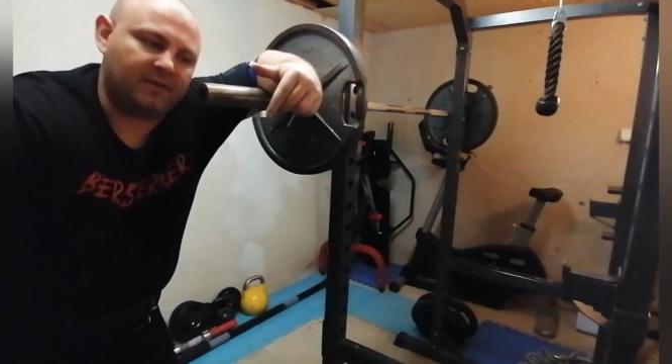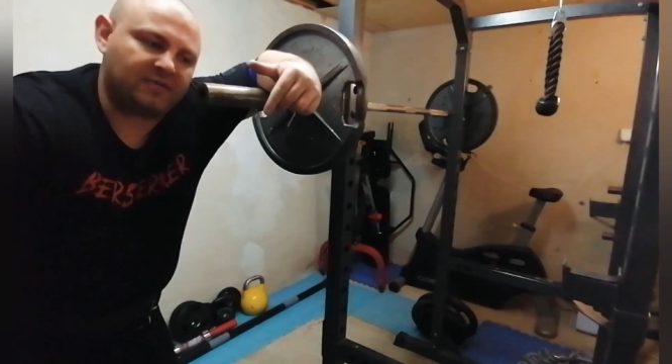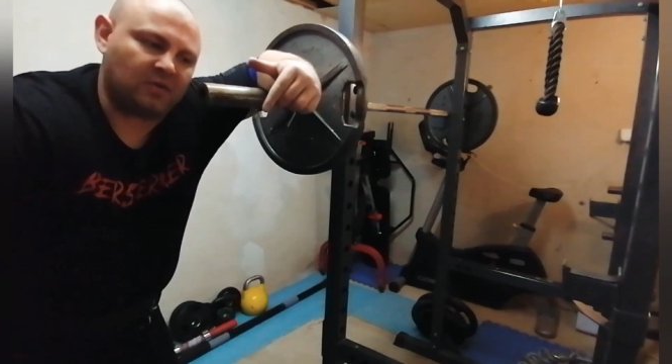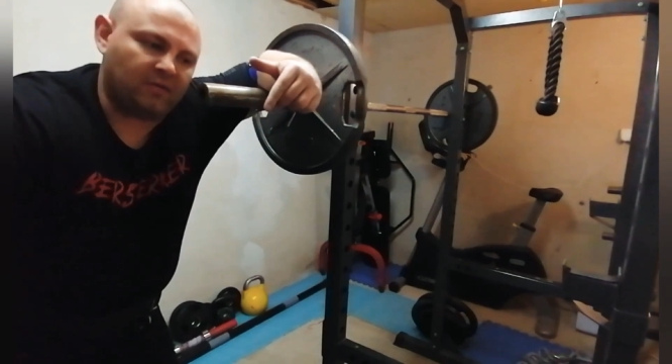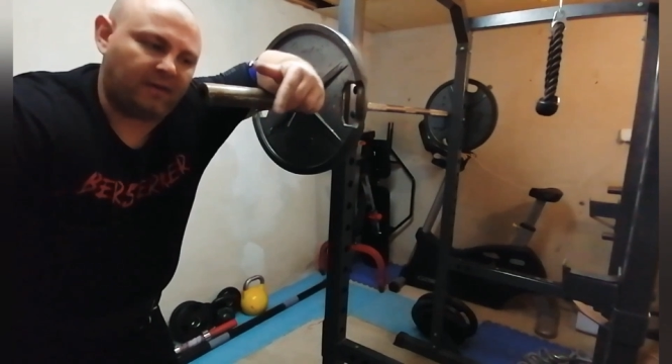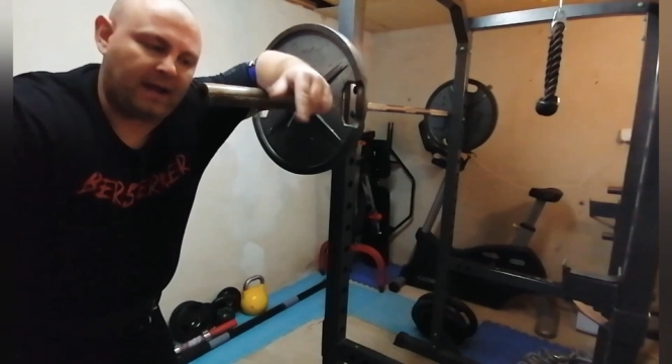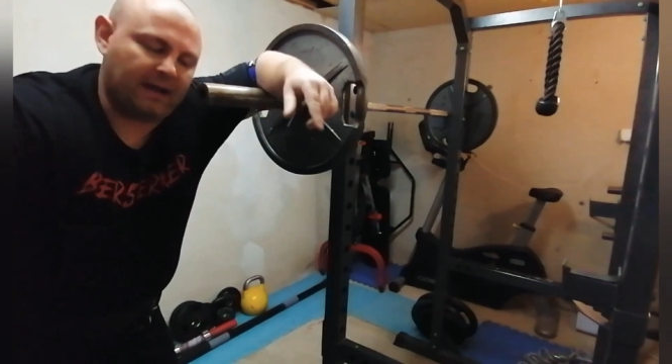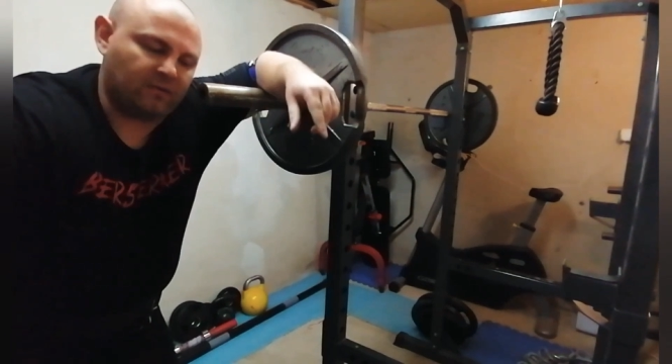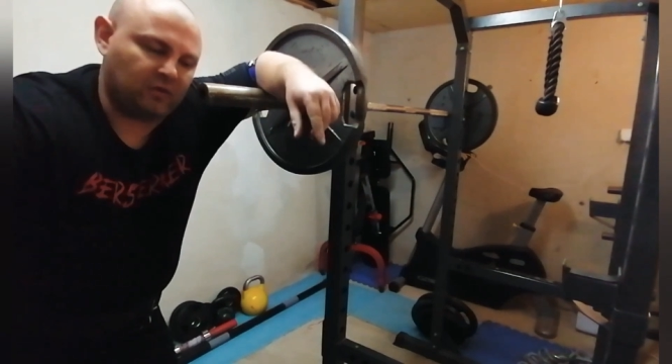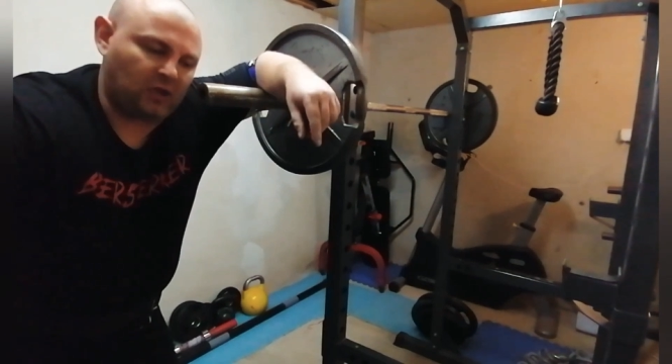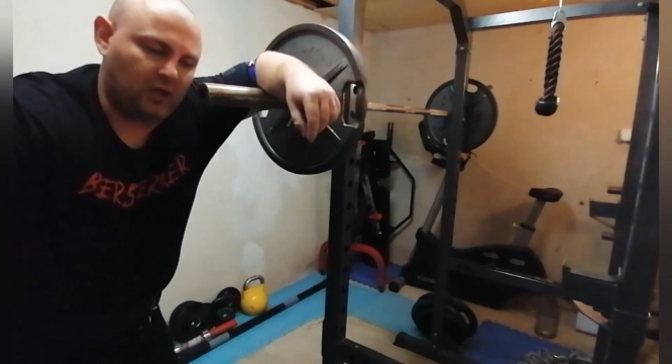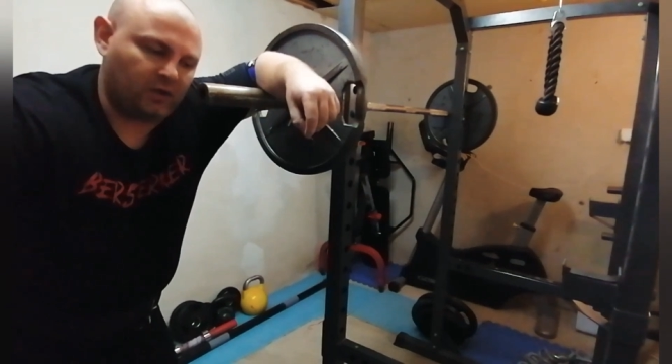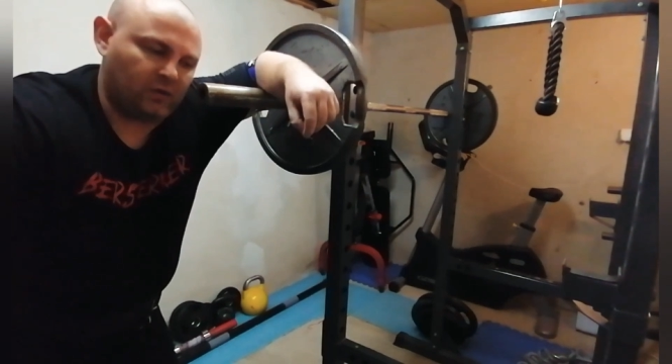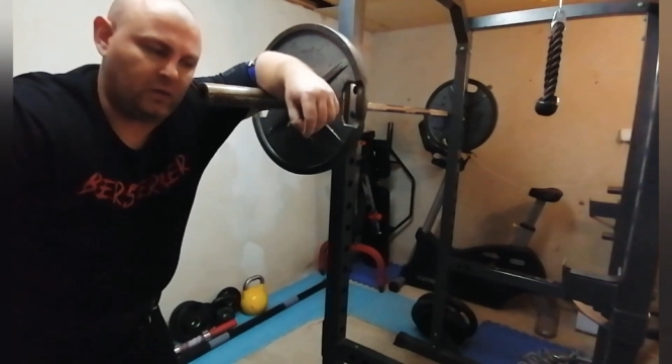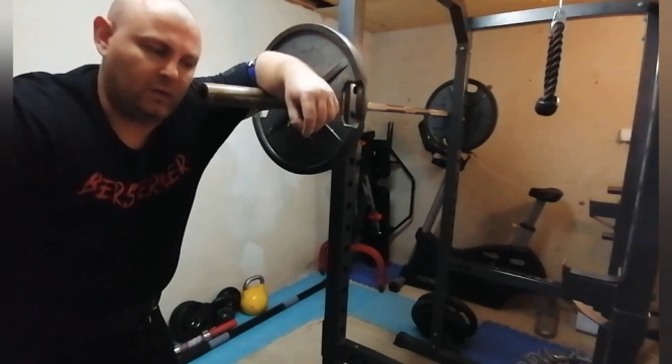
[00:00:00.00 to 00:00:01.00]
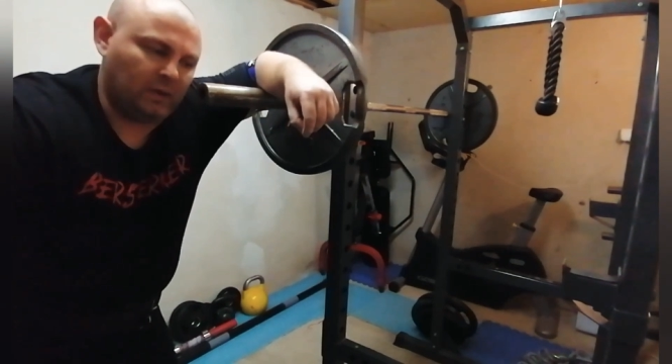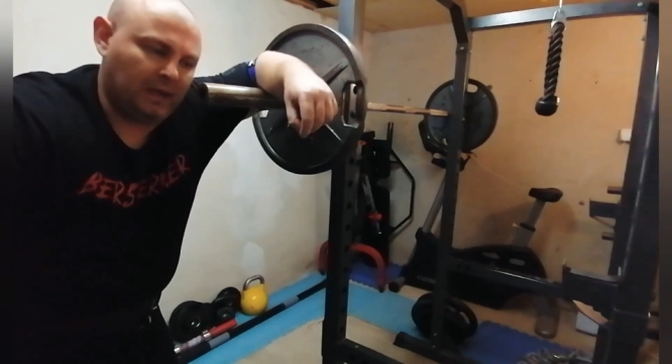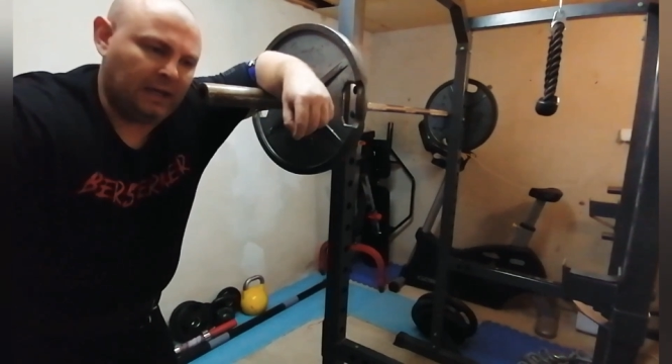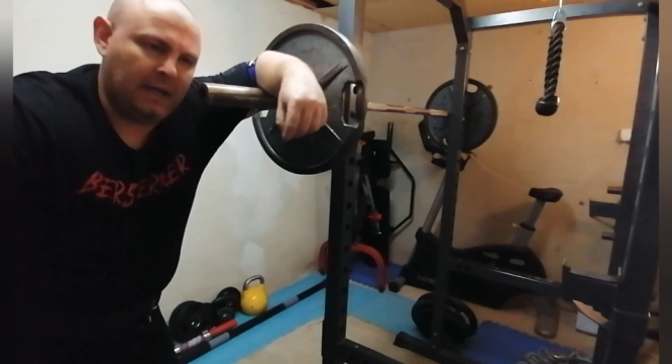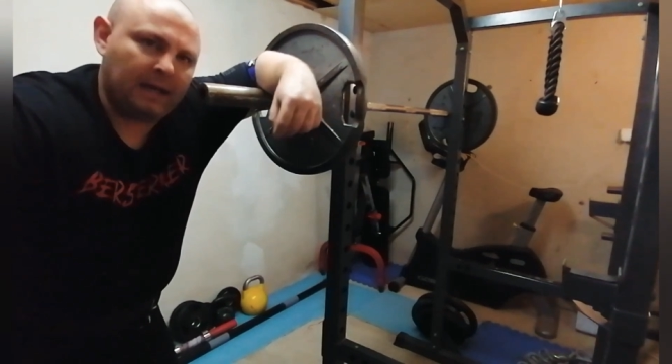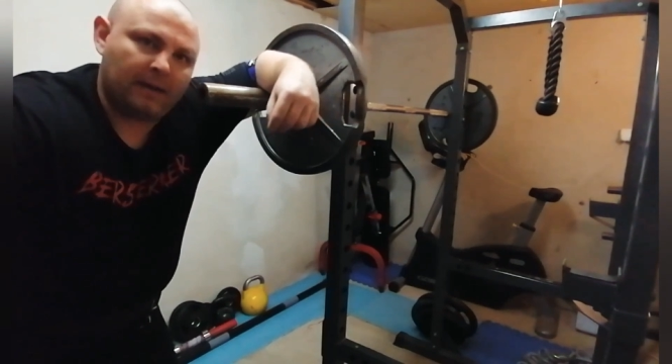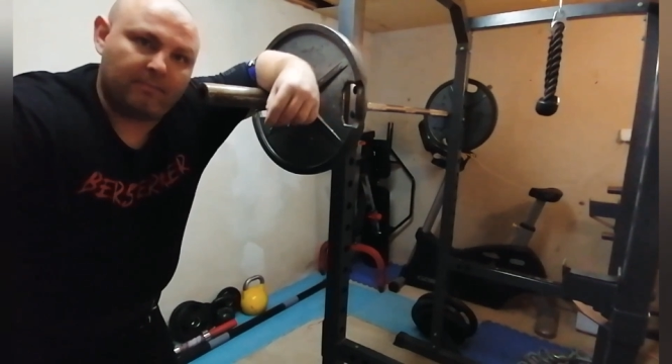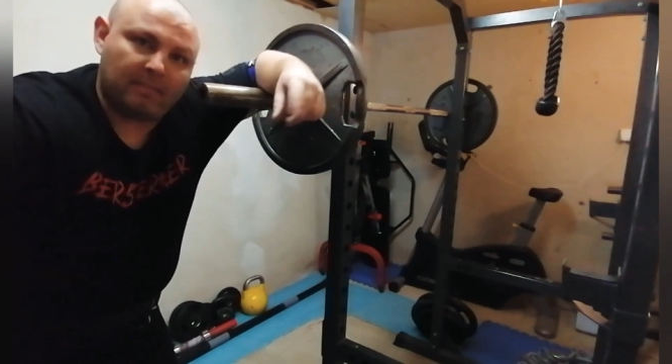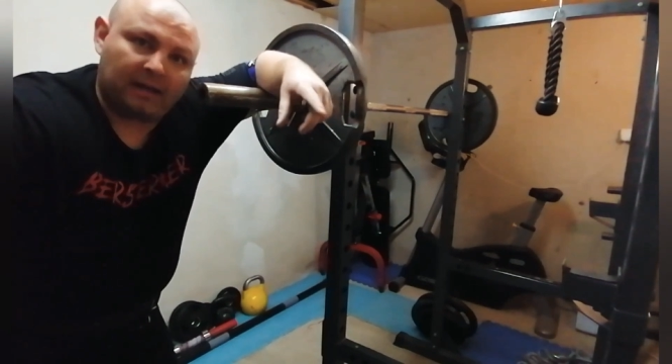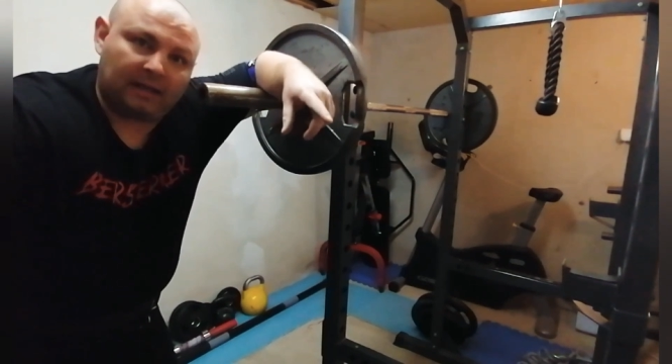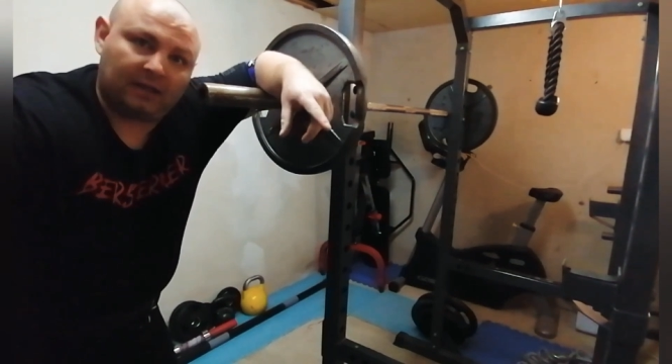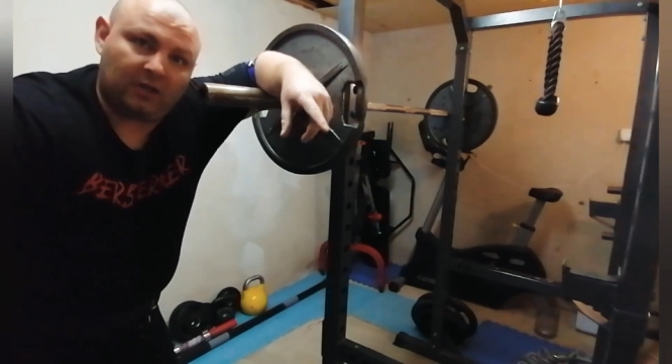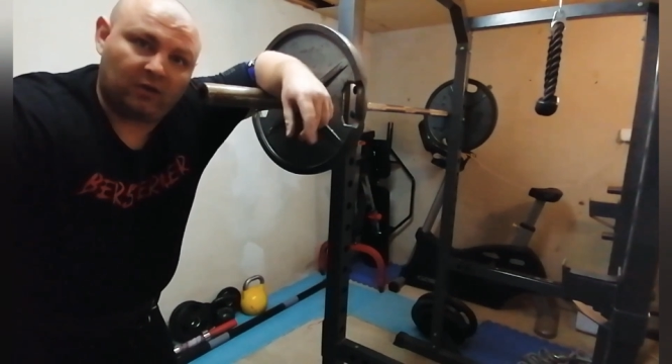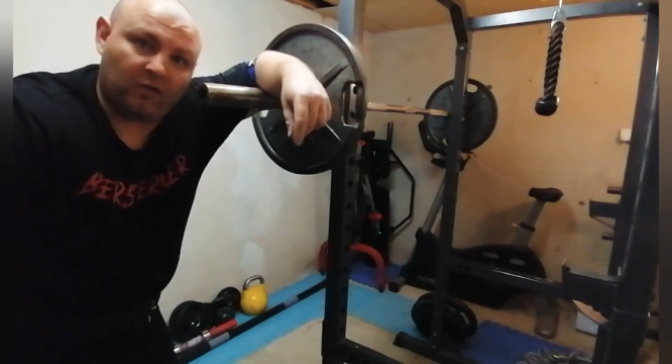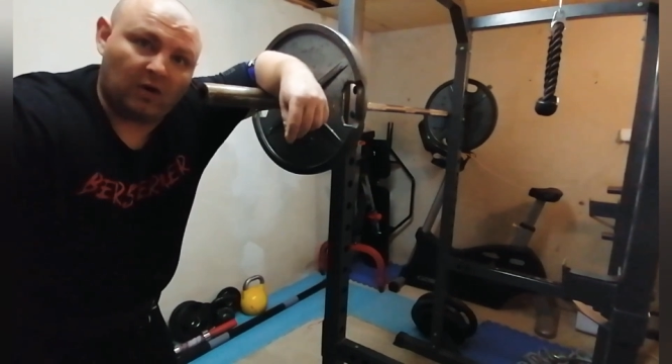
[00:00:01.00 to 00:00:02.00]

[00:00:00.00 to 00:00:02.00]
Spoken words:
sort of how you make